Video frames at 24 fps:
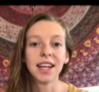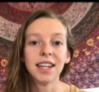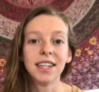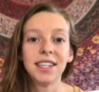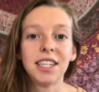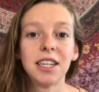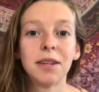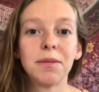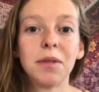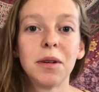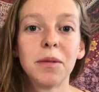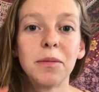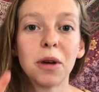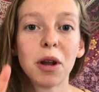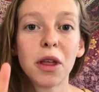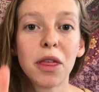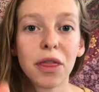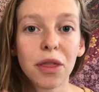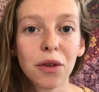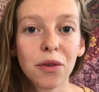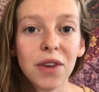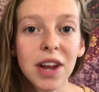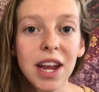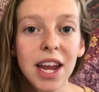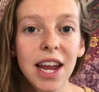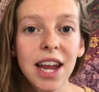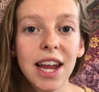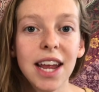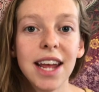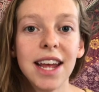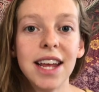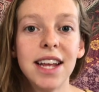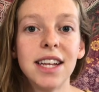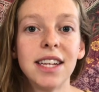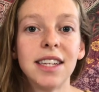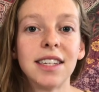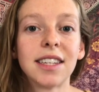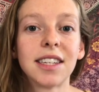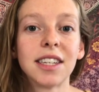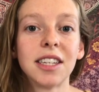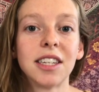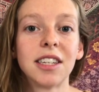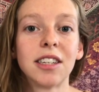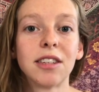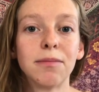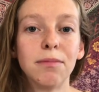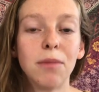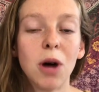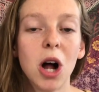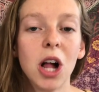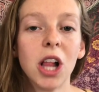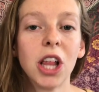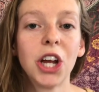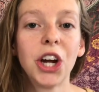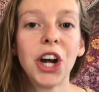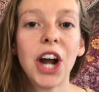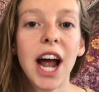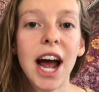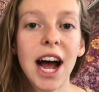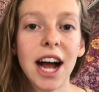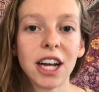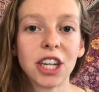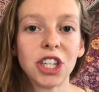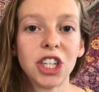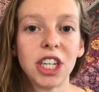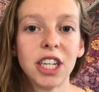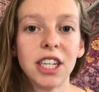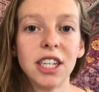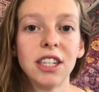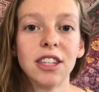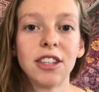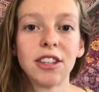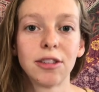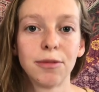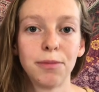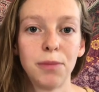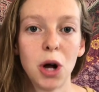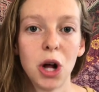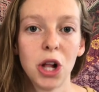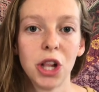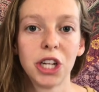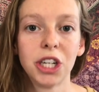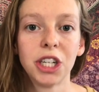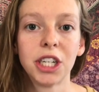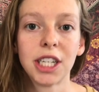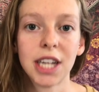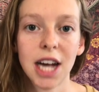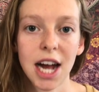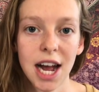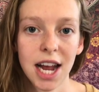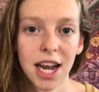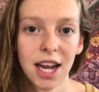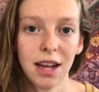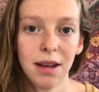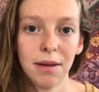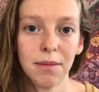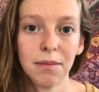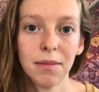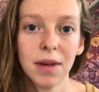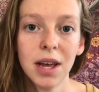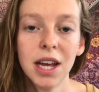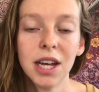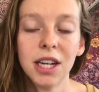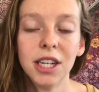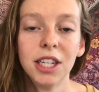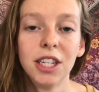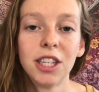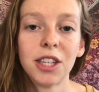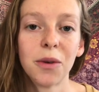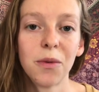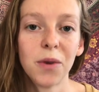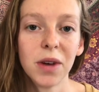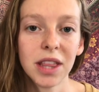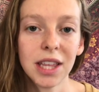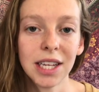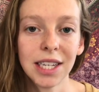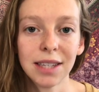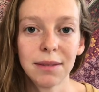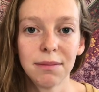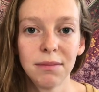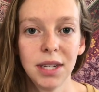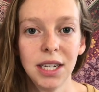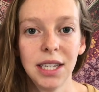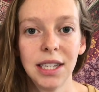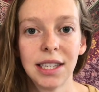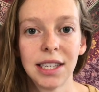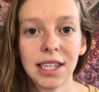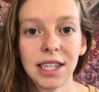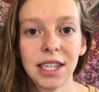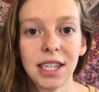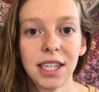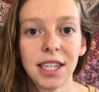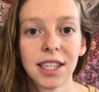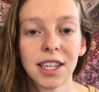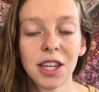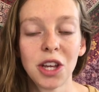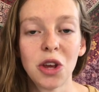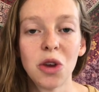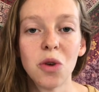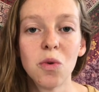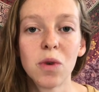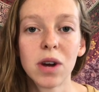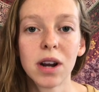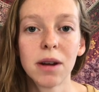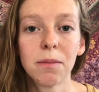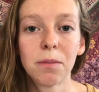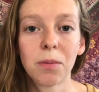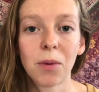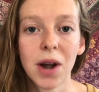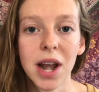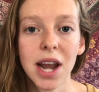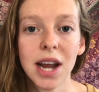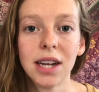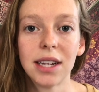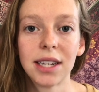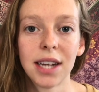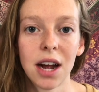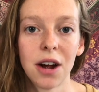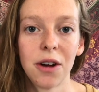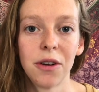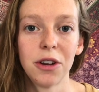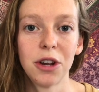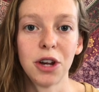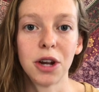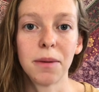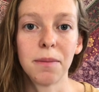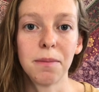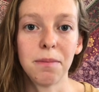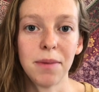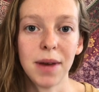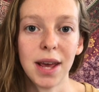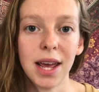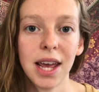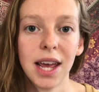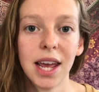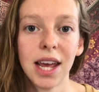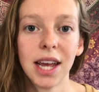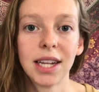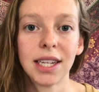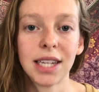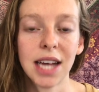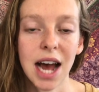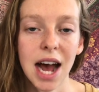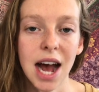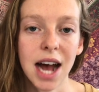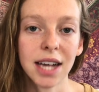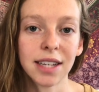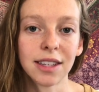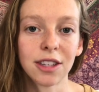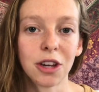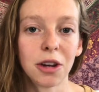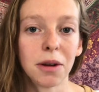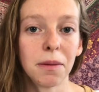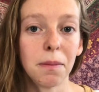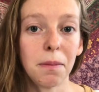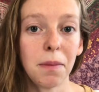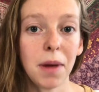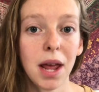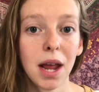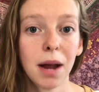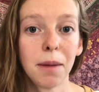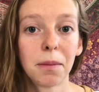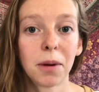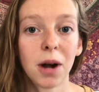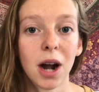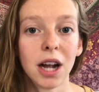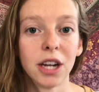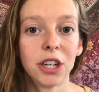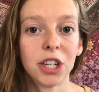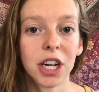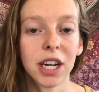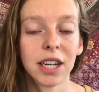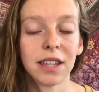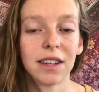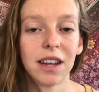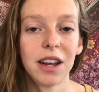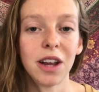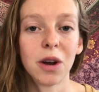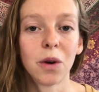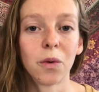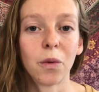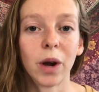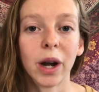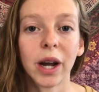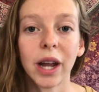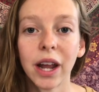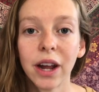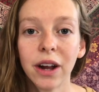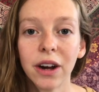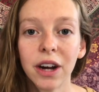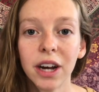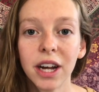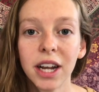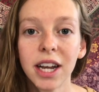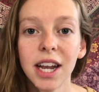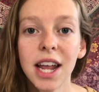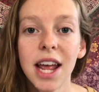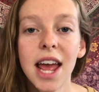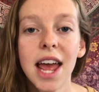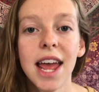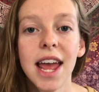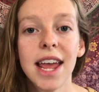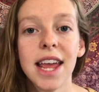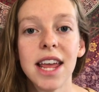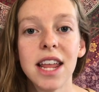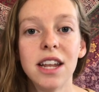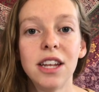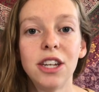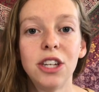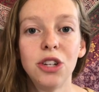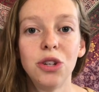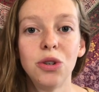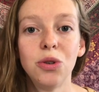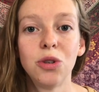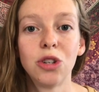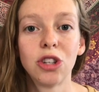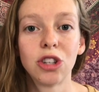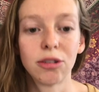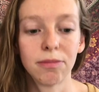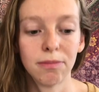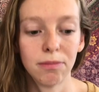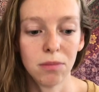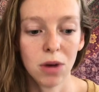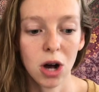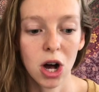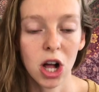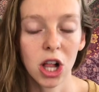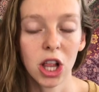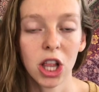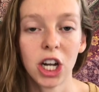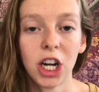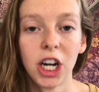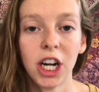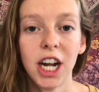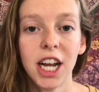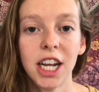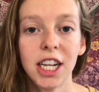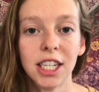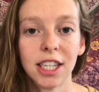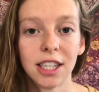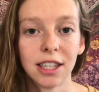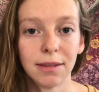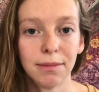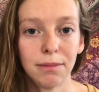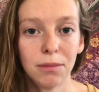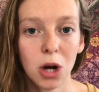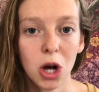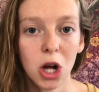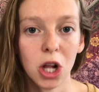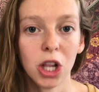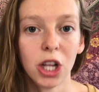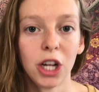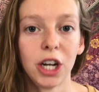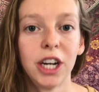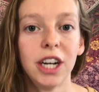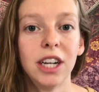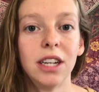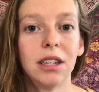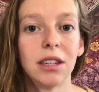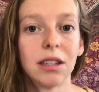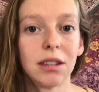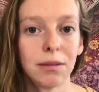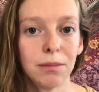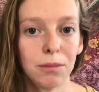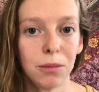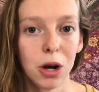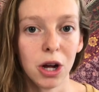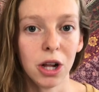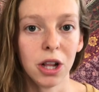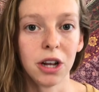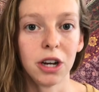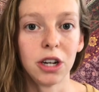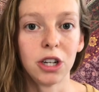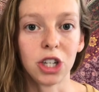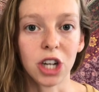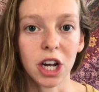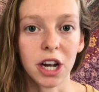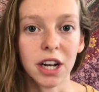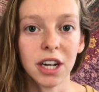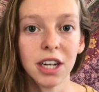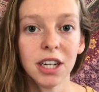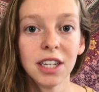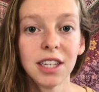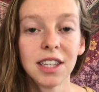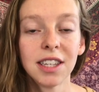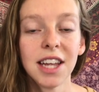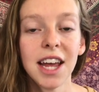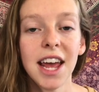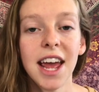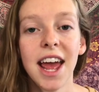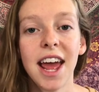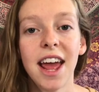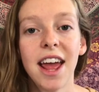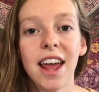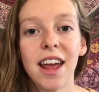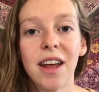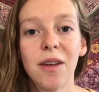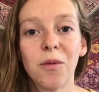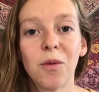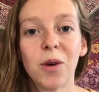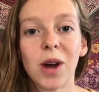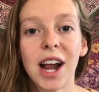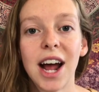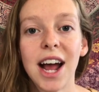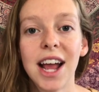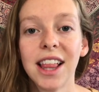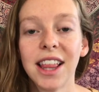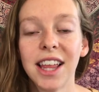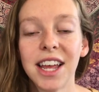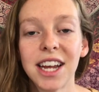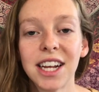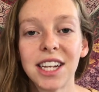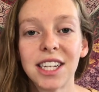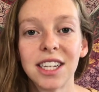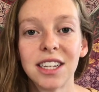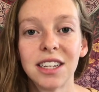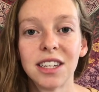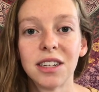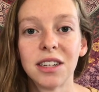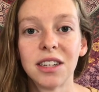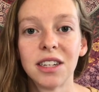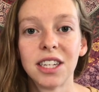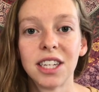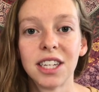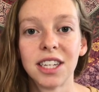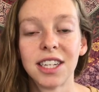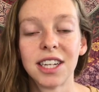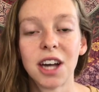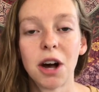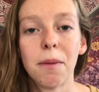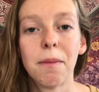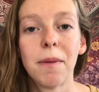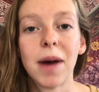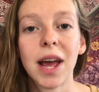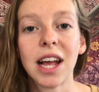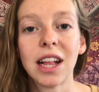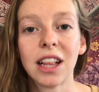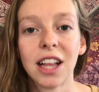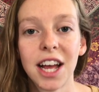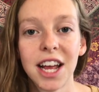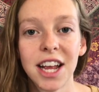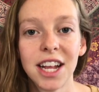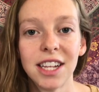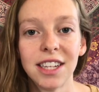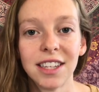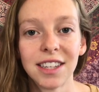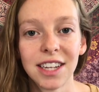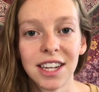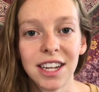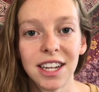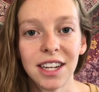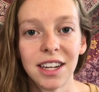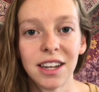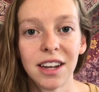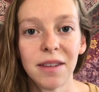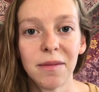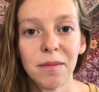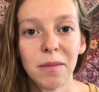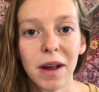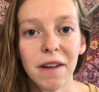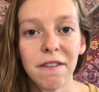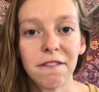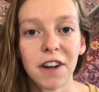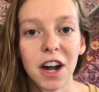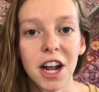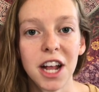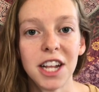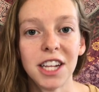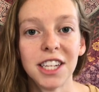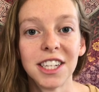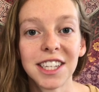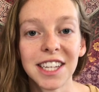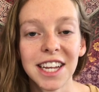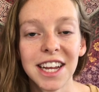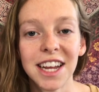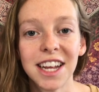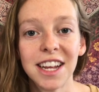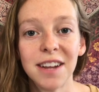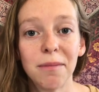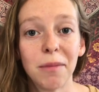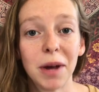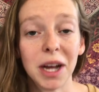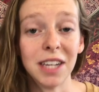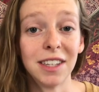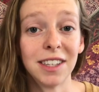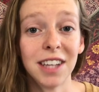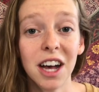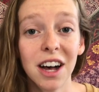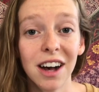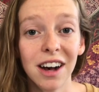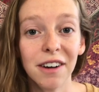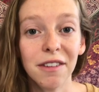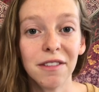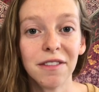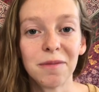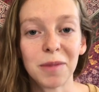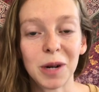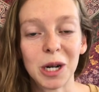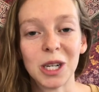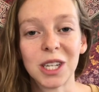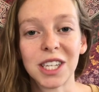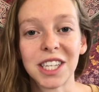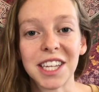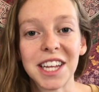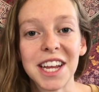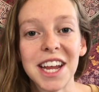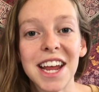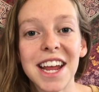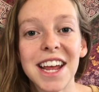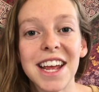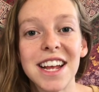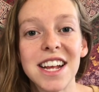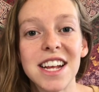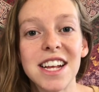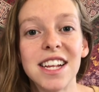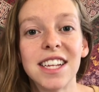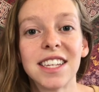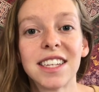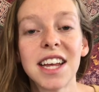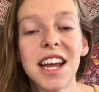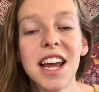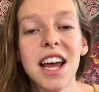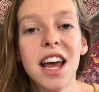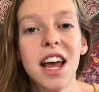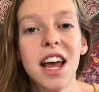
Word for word: Tip number three is smaller action, smaller time. So what this means is you wanna break down your big tasks, your big projects that you're working on into smaller and smaller and smaller chunks. And what I like to, to tell my clients and my friends and myself personally is